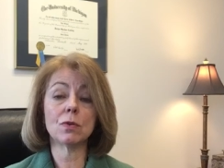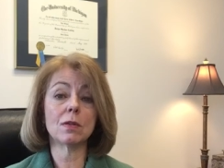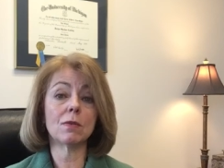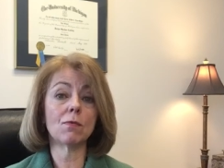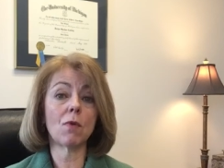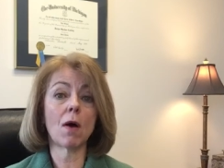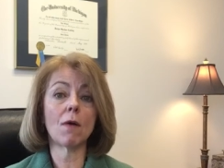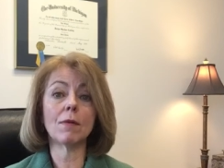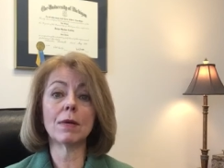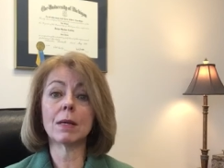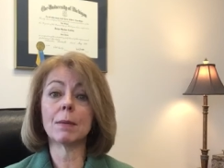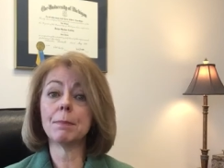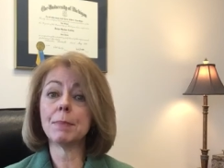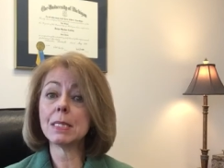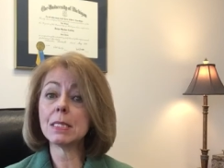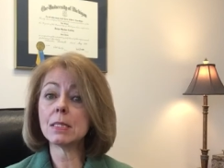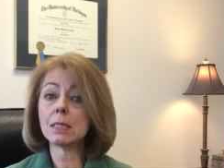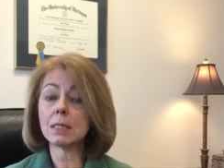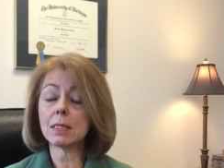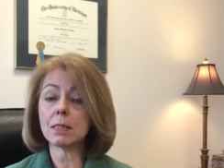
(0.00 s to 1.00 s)
involving a
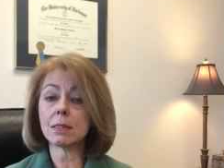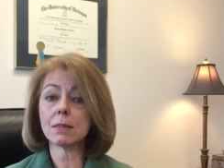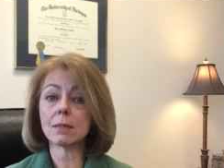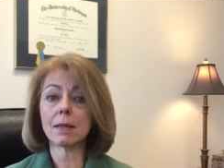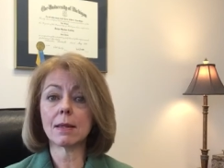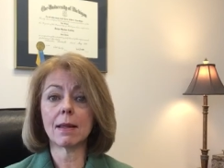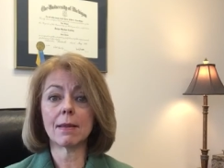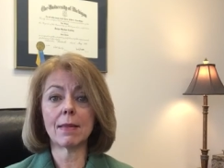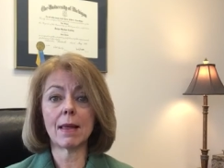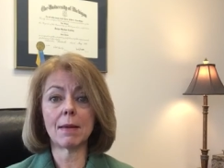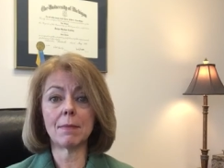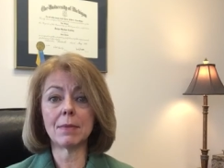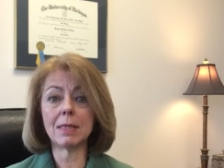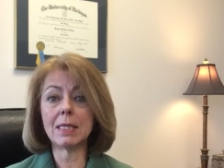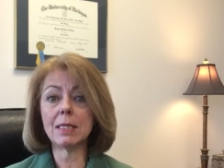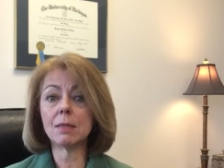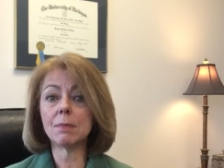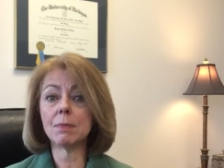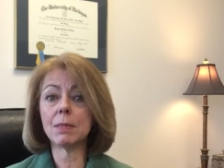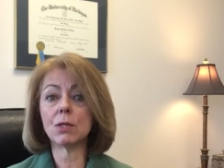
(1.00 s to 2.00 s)
business that
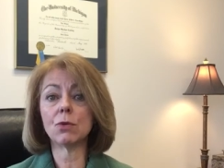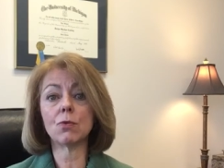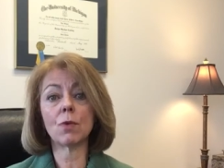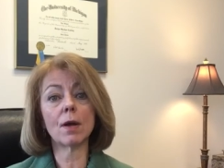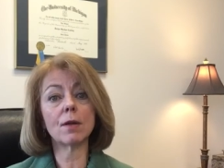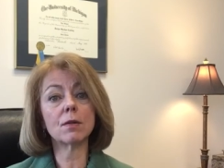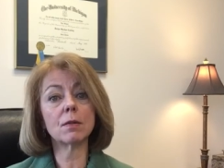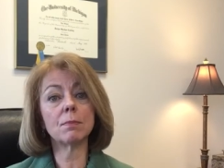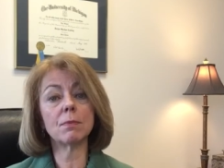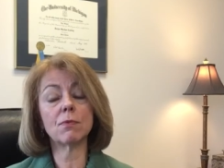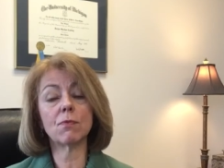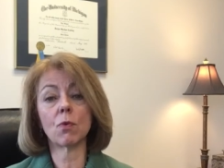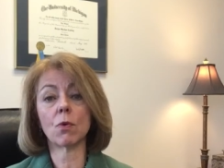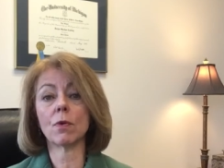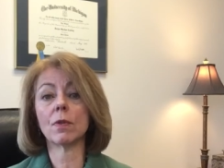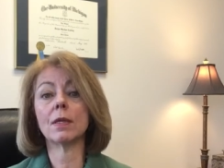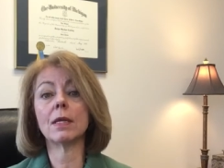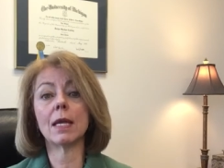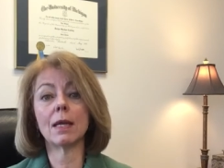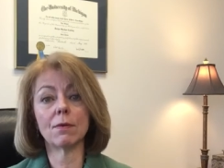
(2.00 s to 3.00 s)
need to be addressed before
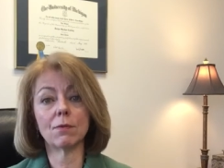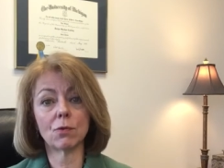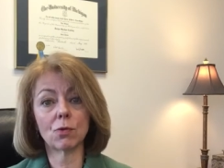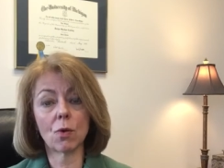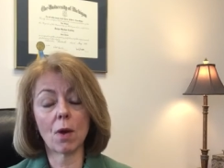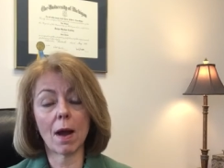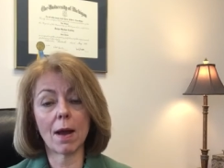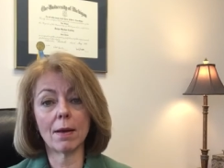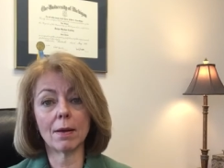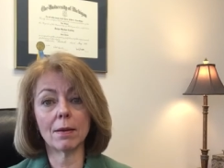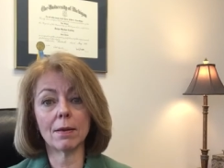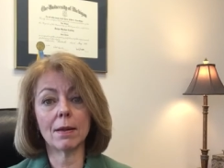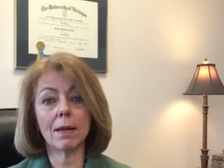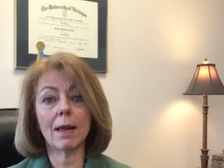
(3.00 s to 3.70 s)
the day of trial.